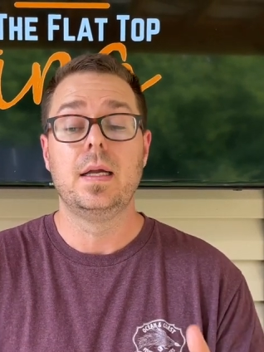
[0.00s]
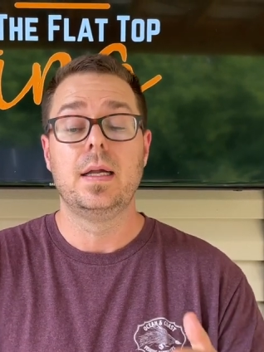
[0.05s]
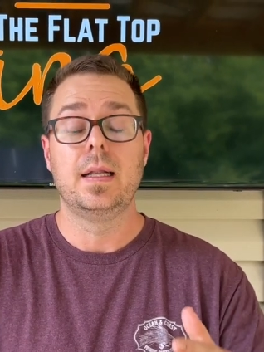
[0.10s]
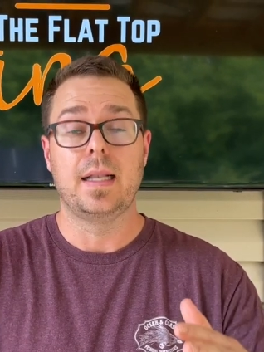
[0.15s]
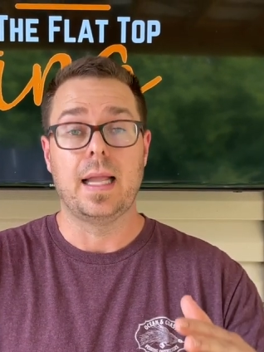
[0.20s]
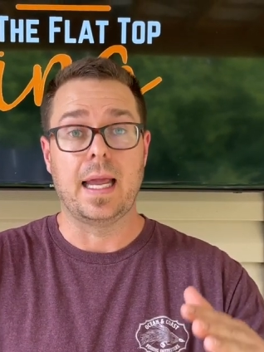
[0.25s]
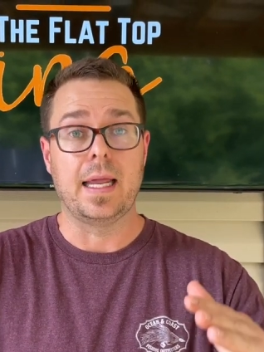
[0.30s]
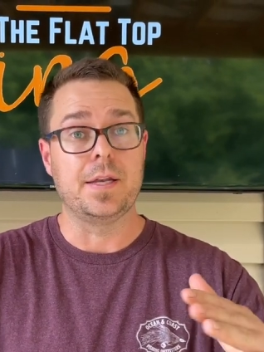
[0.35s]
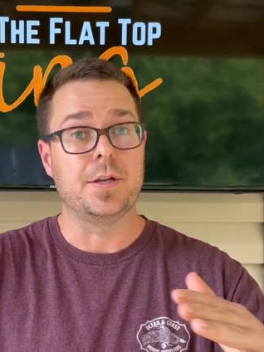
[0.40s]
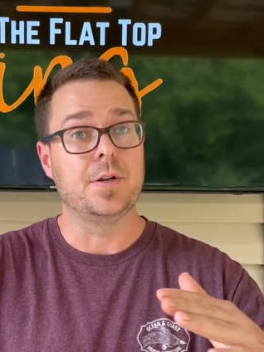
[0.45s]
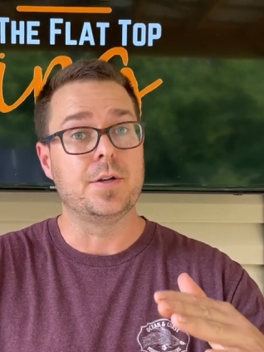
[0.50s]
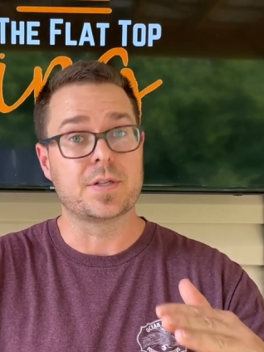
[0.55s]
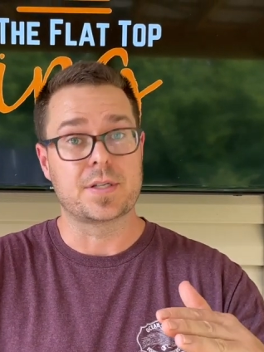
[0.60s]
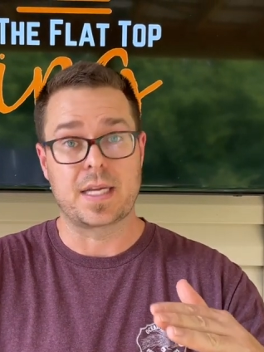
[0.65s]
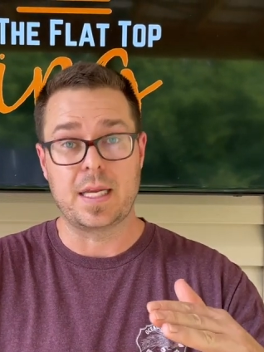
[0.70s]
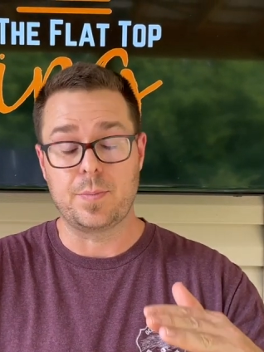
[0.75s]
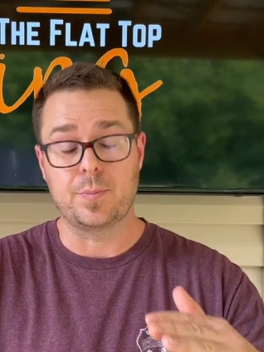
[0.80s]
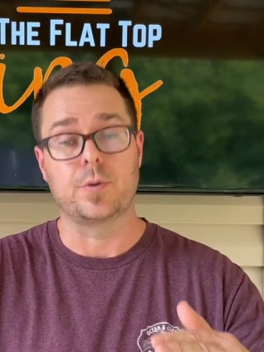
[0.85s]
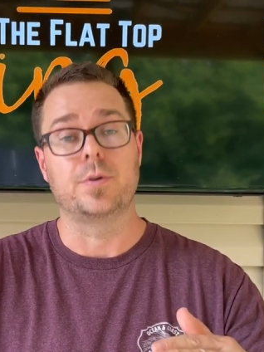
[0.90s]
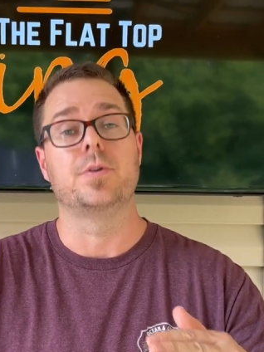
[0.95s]
and you just
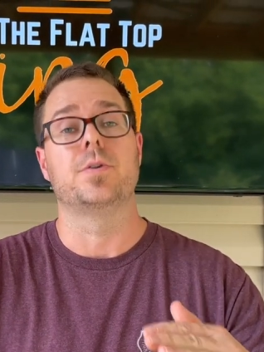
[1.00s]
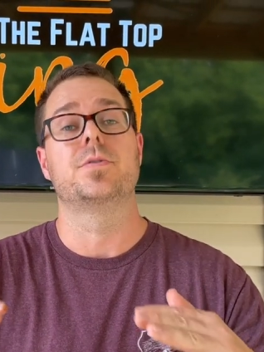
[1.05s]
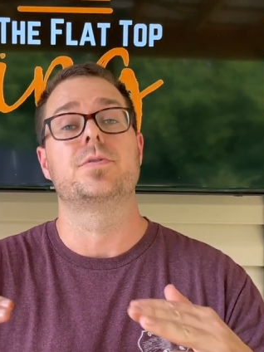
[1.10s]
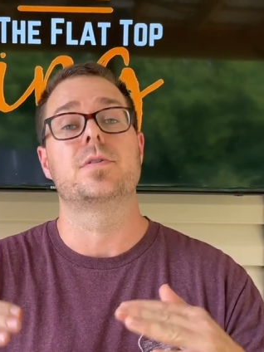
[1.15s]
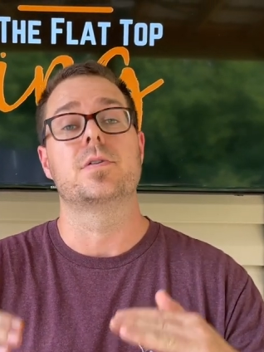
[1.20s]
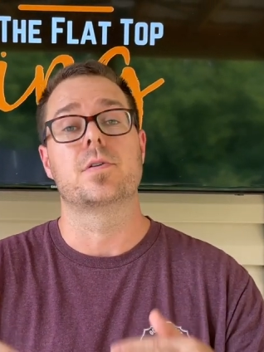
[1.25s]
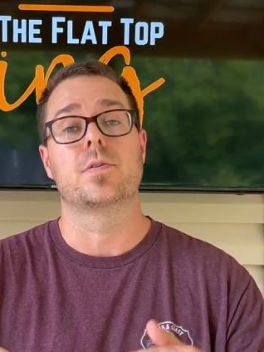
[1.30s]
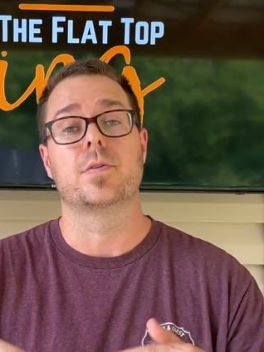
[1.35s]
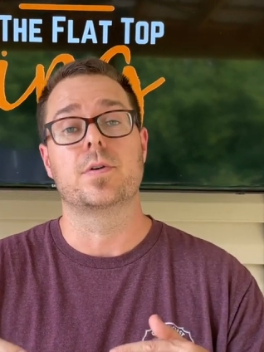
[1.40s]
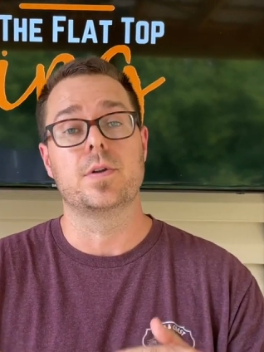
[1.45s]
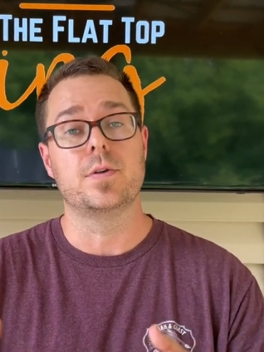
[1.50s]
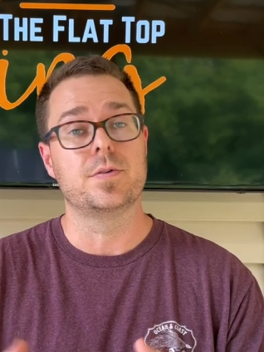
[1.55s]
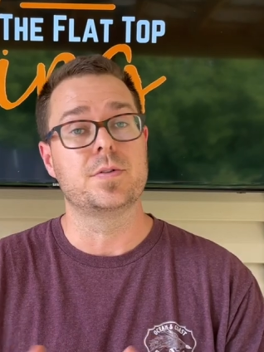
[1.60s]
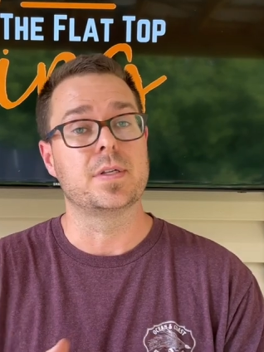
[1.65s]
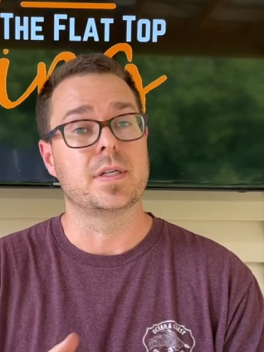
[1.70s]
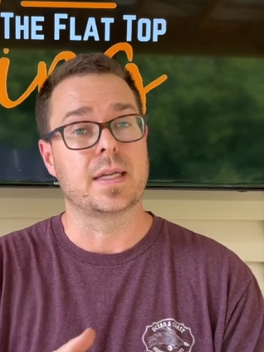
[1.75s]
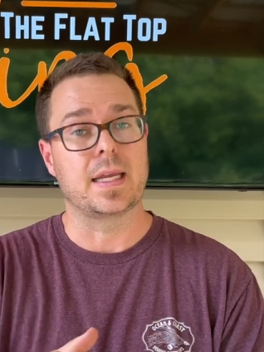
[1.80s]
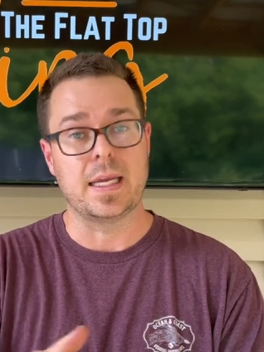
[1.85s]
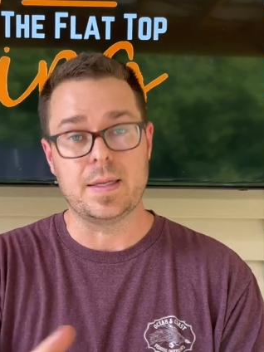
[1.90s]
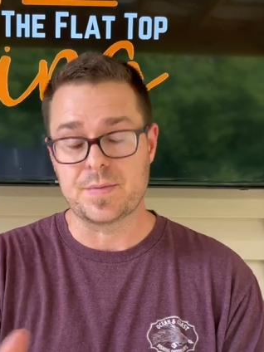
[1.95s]
keep reducing and
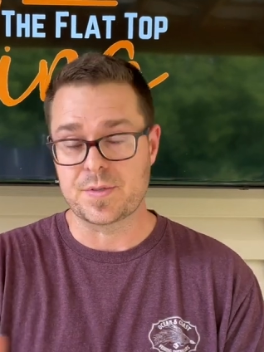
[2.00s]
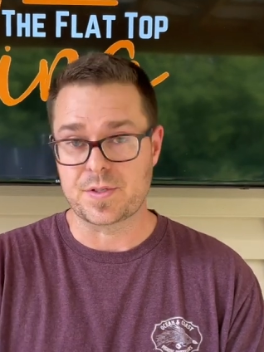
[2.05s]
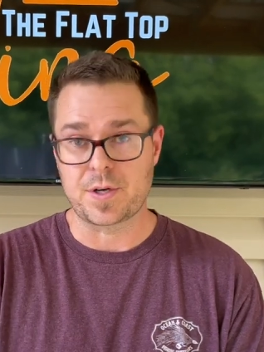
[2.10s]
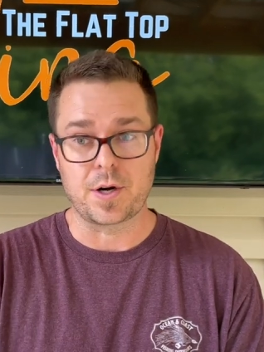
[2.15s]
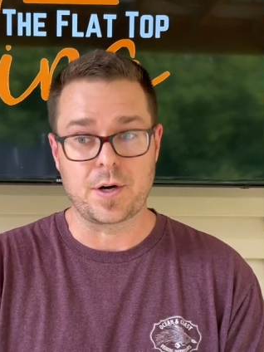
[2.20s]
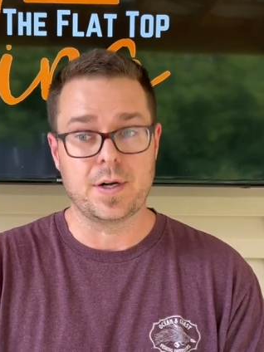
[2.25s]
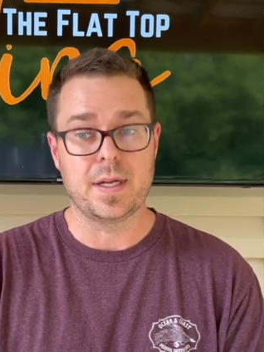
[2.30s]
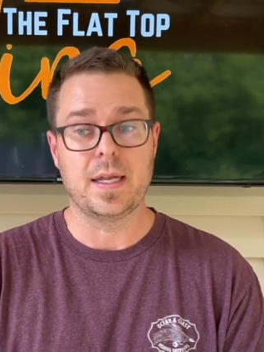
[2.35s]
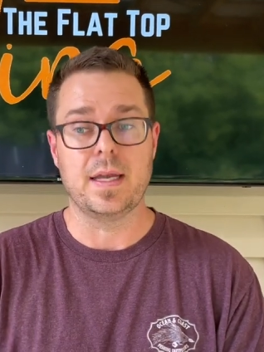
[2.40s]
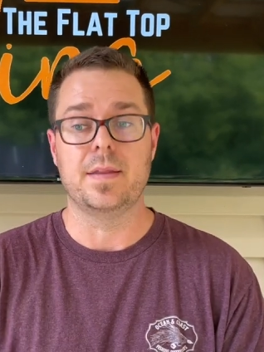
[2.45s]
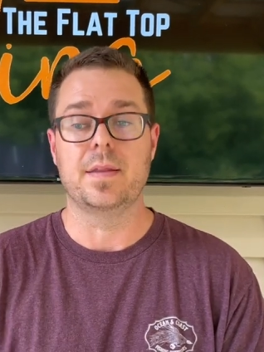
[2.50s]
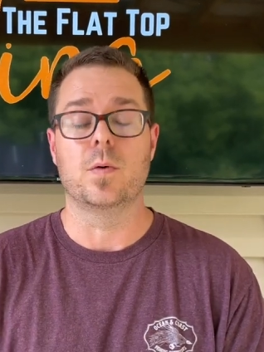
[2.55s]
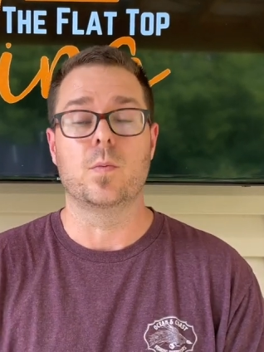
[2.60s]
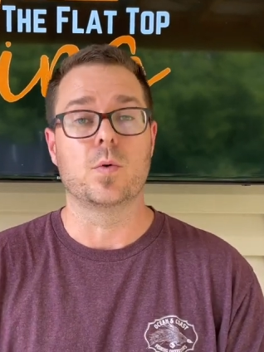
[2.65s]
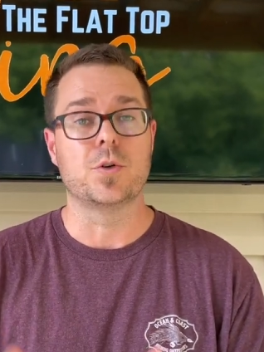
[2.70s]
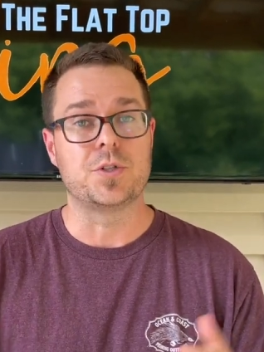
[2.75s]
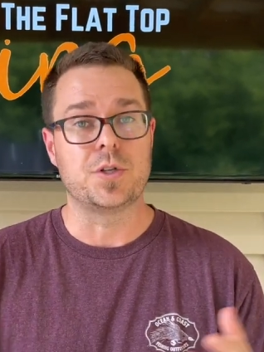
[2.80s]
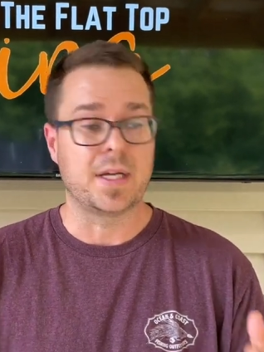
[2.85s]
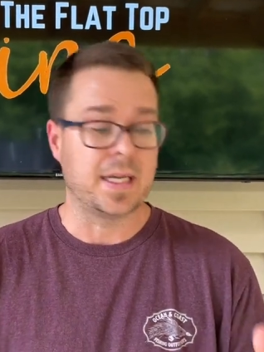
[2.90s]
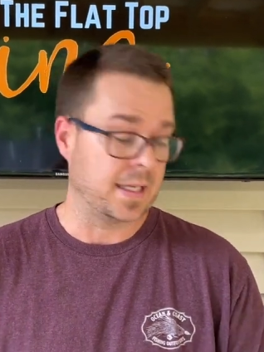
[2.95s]
reducing, keep stirring it. And then
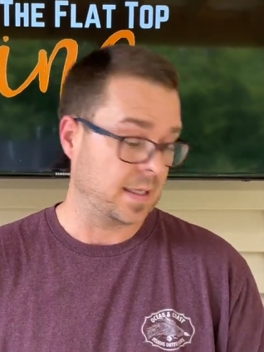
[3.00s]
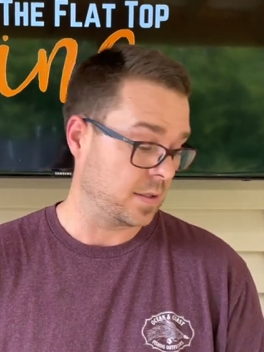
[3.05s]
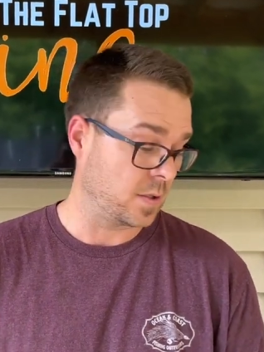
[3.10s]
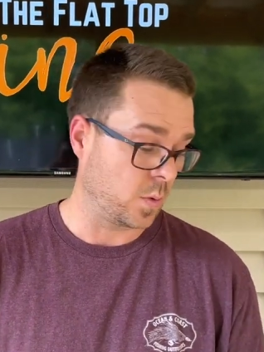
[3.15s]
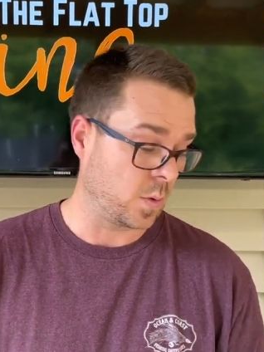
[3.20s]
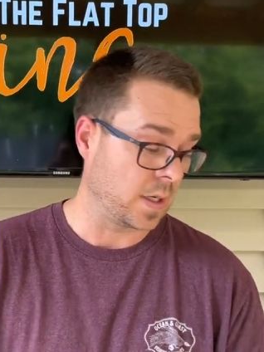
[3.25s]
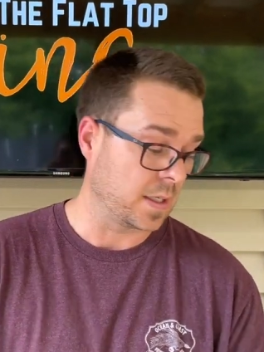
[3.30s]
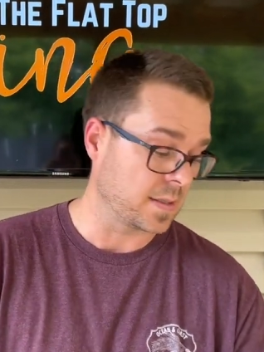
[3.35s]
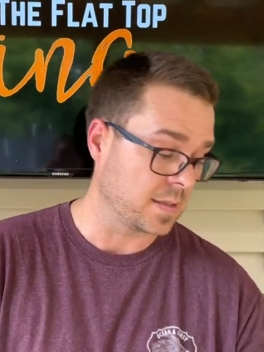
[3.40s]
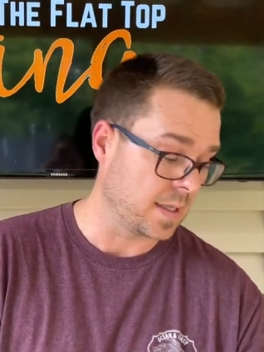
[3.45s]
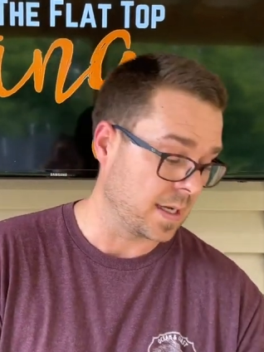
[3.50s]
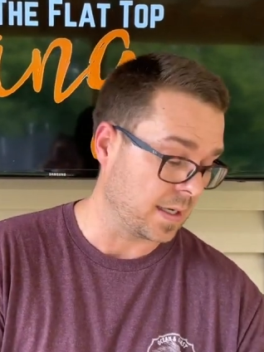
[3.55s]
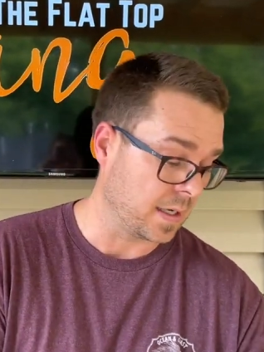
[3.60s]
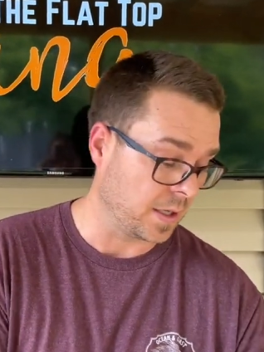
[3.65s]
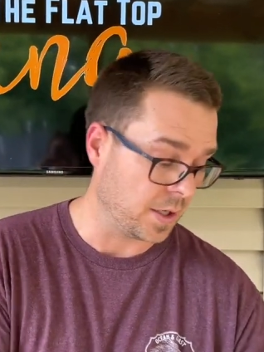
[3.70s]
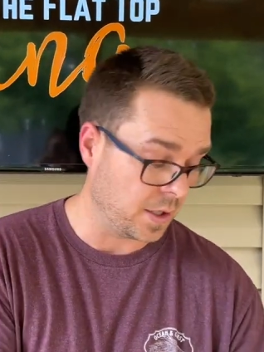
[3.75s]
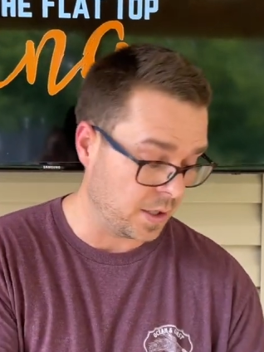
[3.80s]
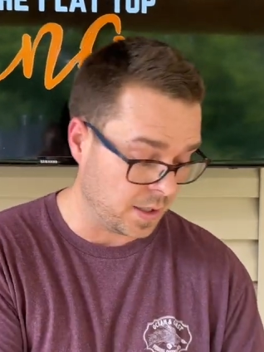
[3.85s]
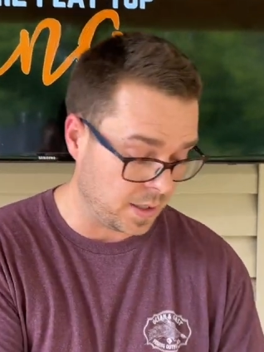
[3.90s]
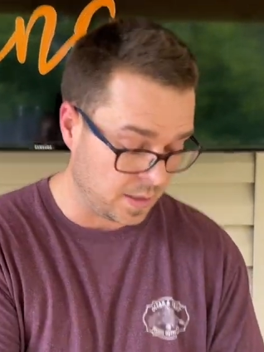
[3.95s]
once you get it to where it's like a
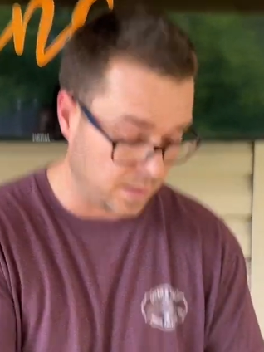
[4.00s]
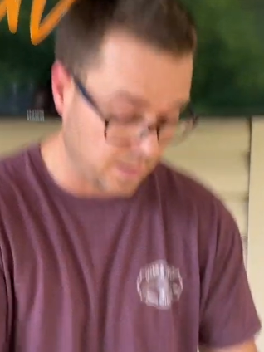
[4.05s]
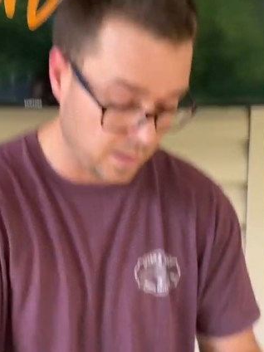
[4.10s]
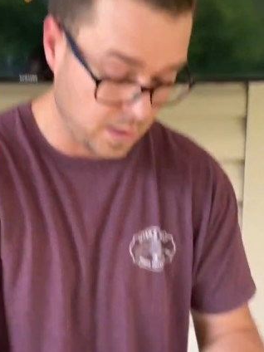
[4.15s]
good,